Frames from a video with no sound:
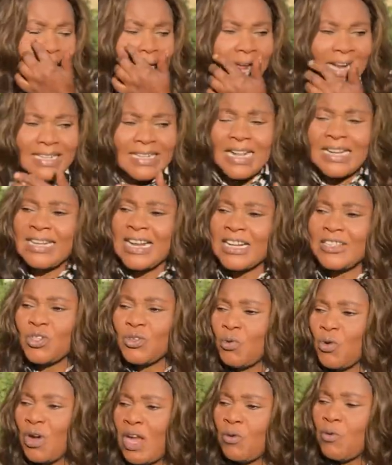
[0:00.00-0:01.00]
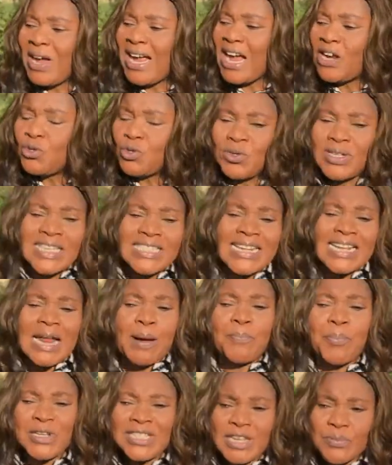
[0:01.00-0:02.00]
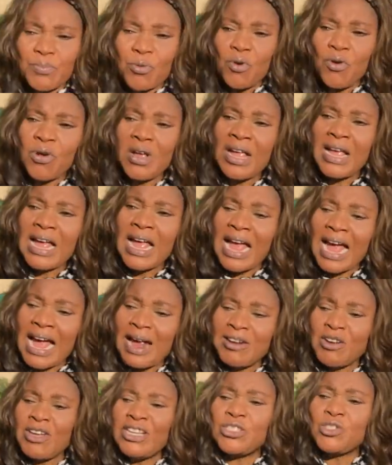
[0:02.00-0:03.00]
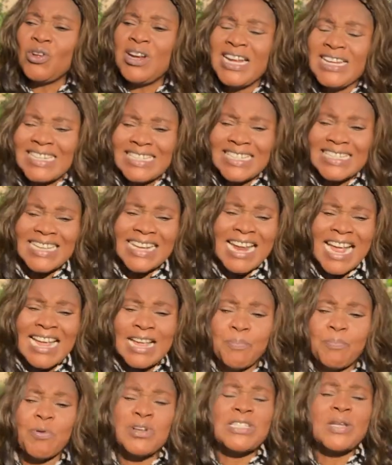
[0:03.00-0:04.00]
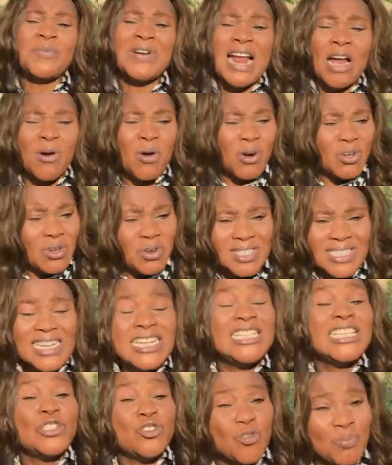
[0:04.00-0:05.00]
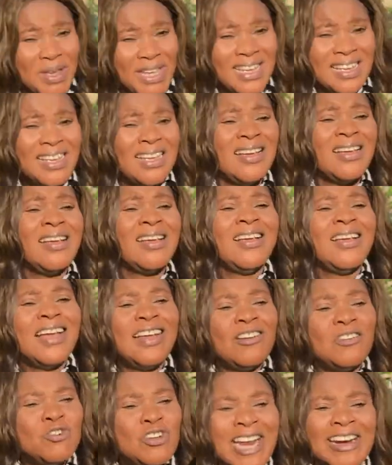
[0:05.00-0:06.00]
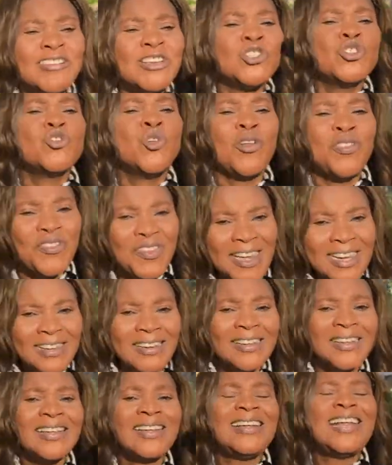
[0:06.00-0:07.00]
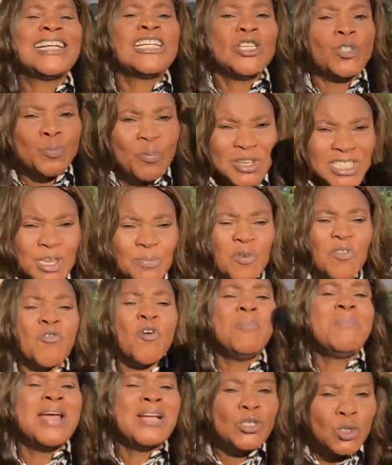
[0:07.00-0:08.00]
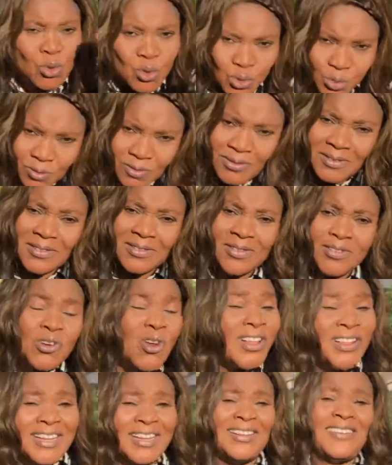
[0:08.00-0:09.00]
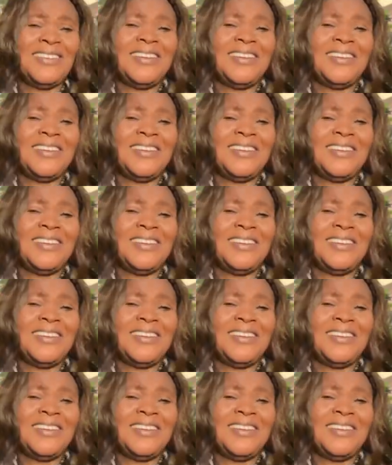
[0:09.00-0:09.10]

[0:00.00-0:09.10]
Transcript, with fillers: that, eh, that we can do things that are possible and it's only the things that are impossible that God does. Listen to me. There is nothing that is possible for men to do. Nothing.